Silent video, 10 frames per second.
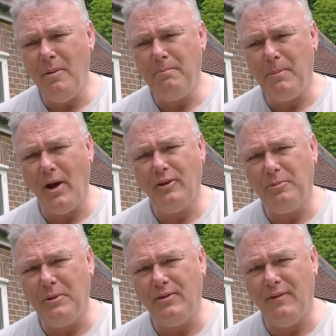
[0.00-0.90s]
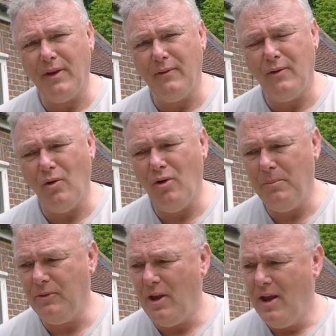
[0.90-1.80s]
bike specific
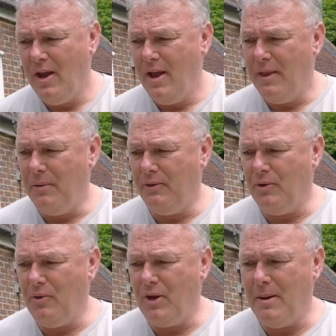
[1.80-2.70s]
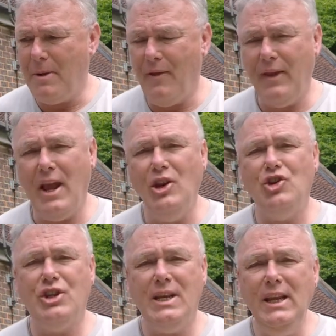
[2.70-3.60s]
forums, they were talking about the
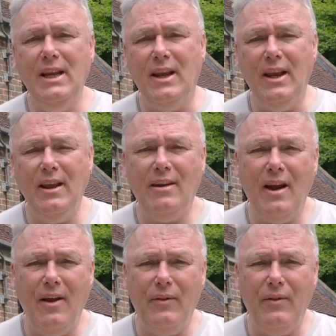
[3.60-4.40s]
HT lead